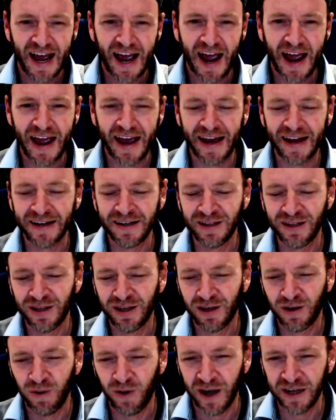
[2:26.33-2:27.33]
And the
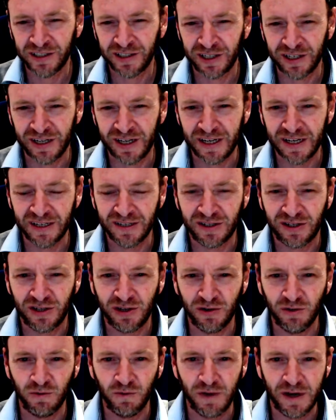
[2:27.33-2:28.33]
question is,
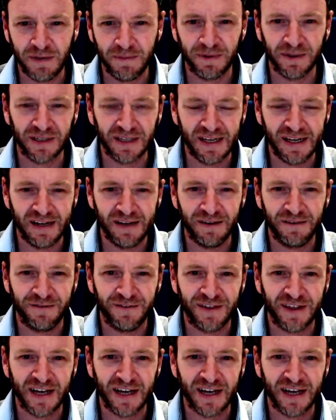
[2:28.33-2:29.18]
do we believe